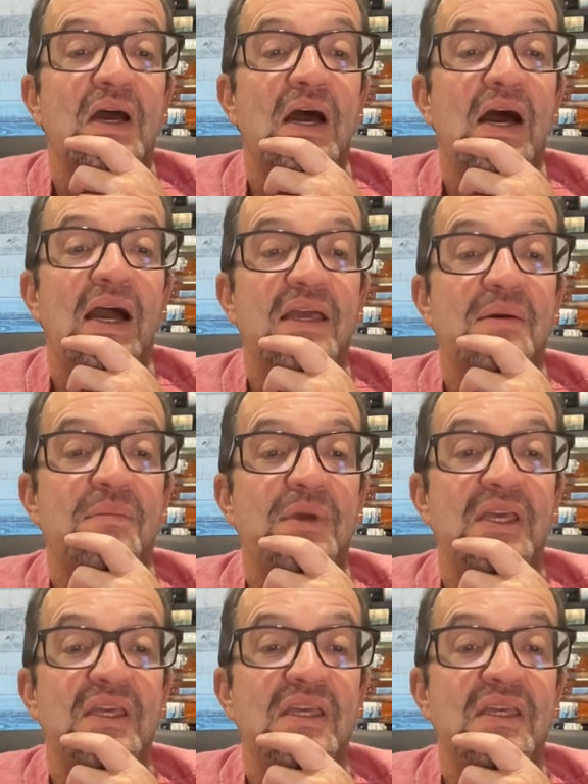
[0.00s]
I am
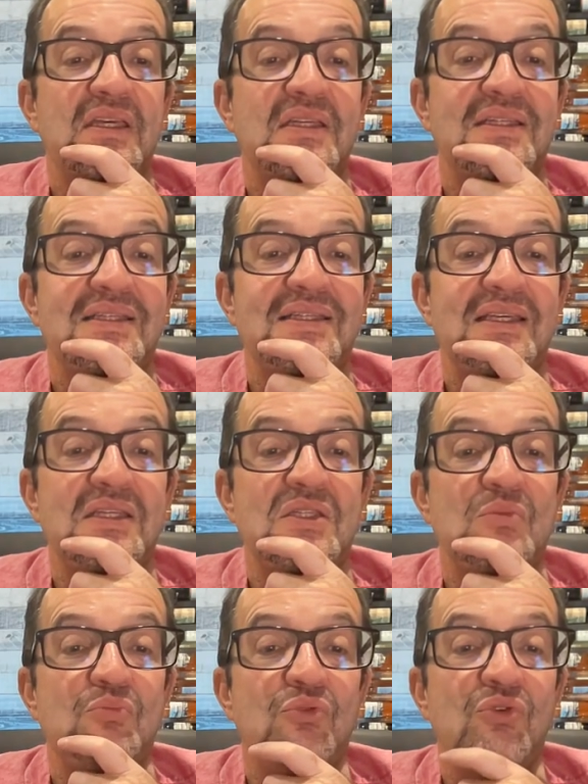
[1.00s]
making
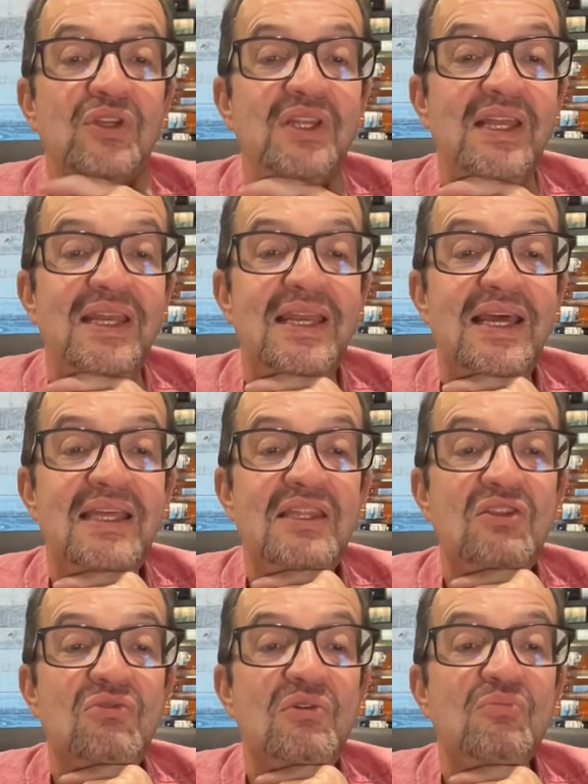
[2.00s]

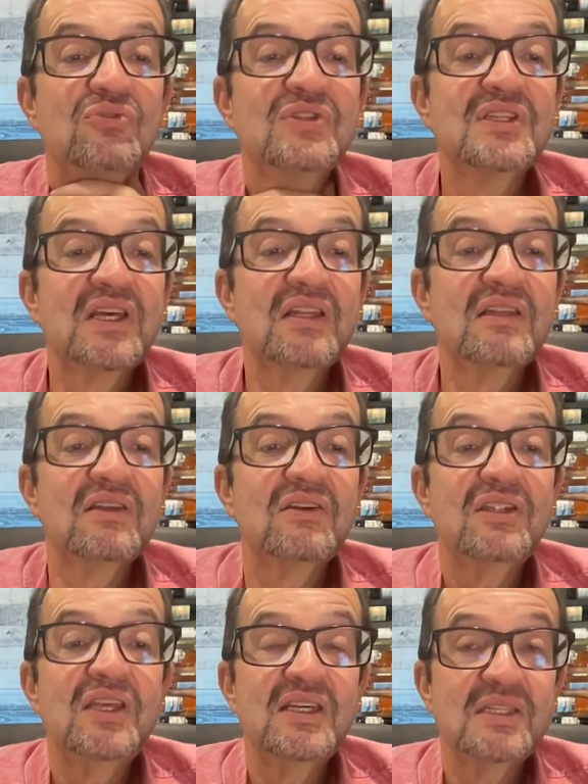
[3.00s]
6.93% on
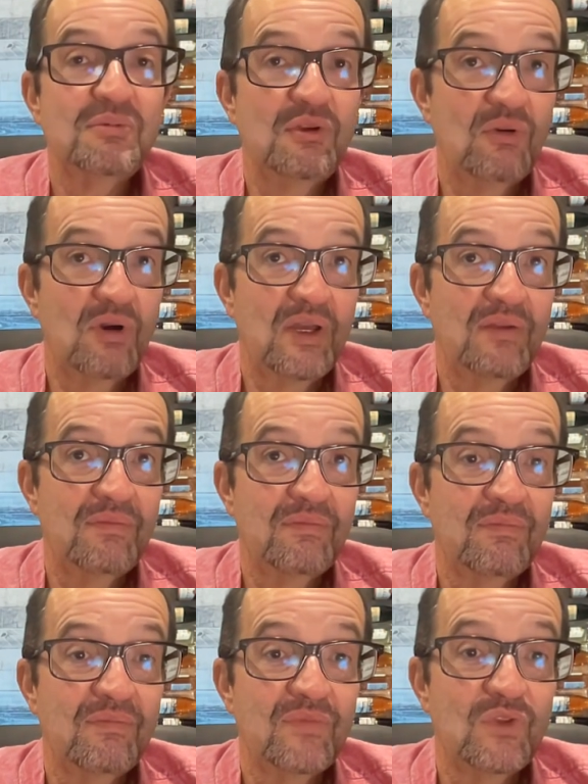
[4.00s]
the SPY.
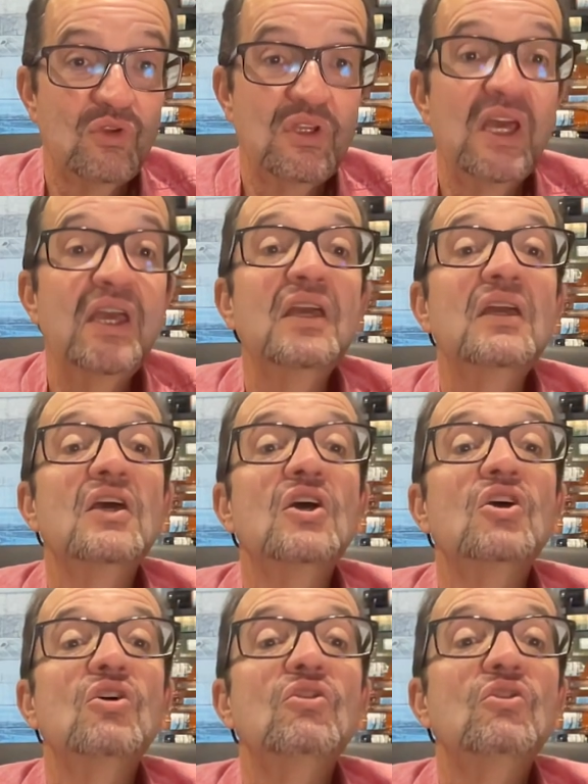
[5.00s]
Today,
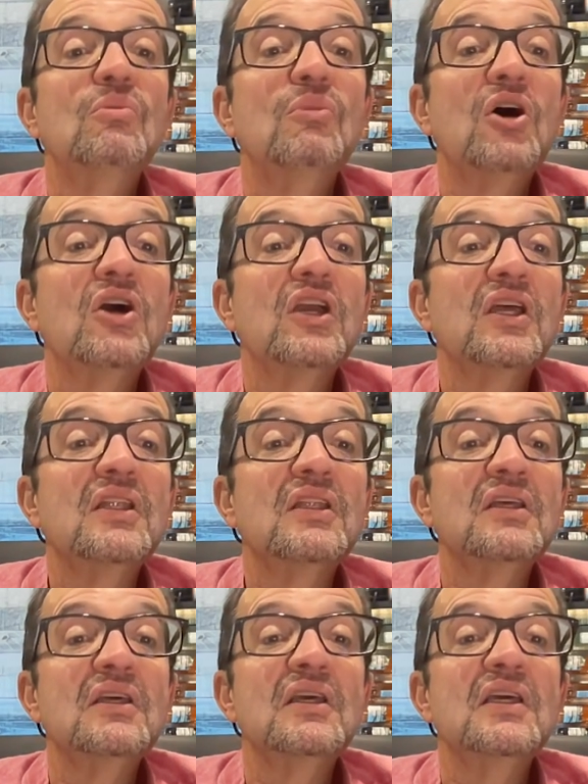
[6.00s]
the market
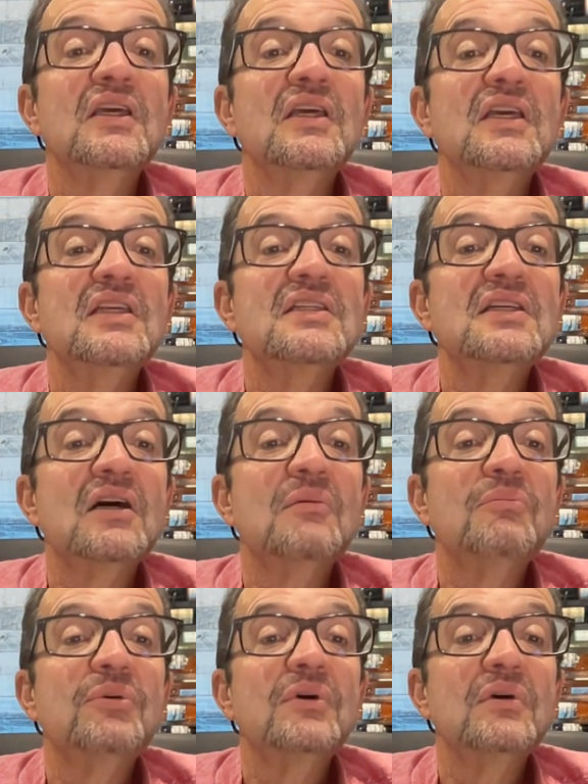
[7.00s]
is
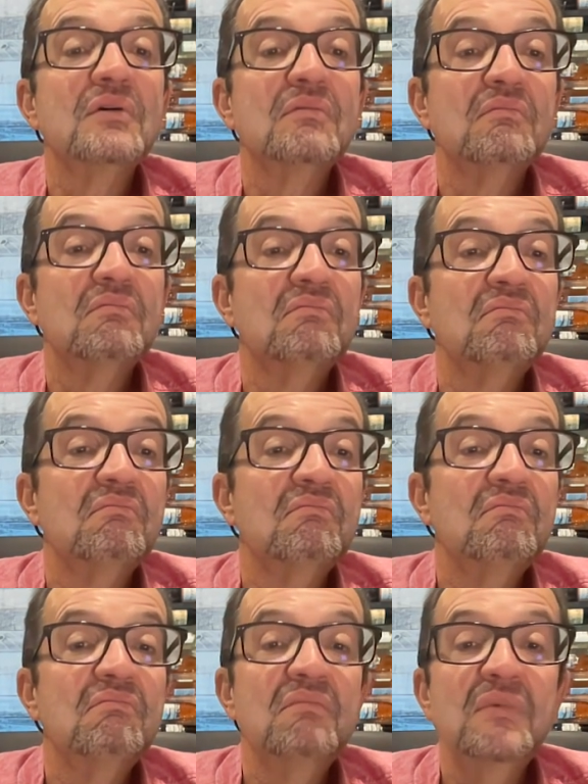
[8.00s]
up
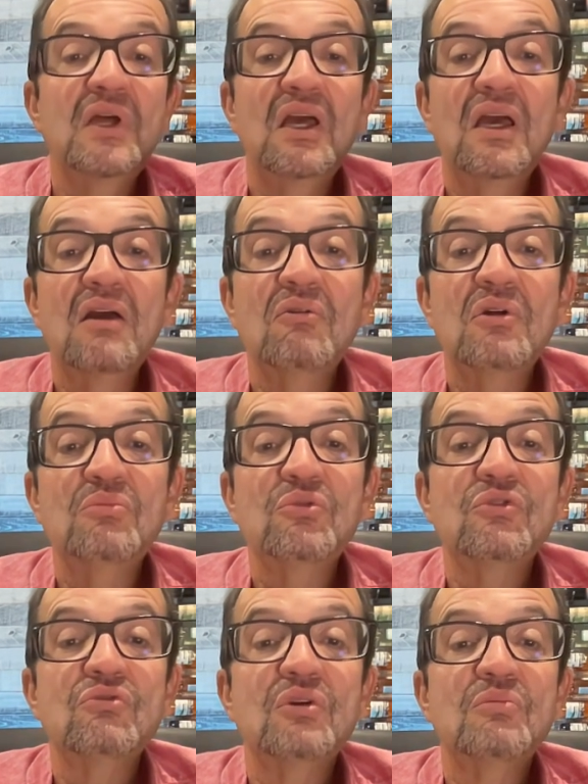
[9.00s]

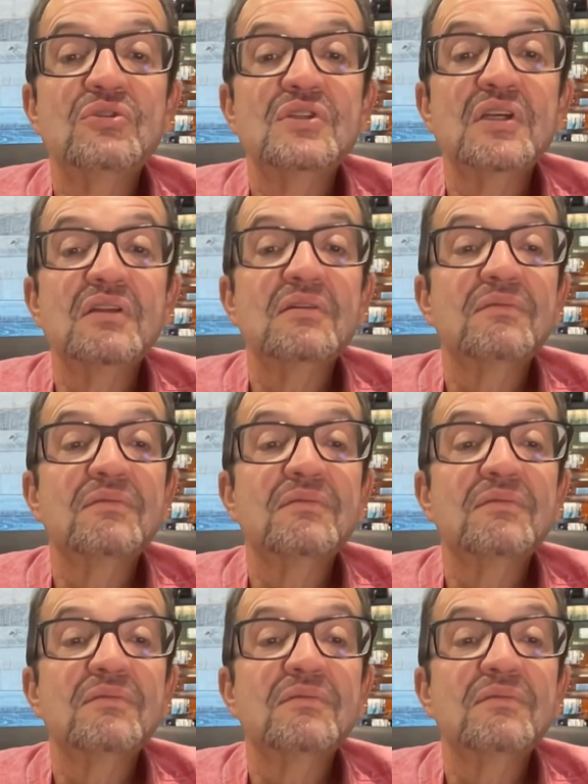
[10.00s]
1.3%.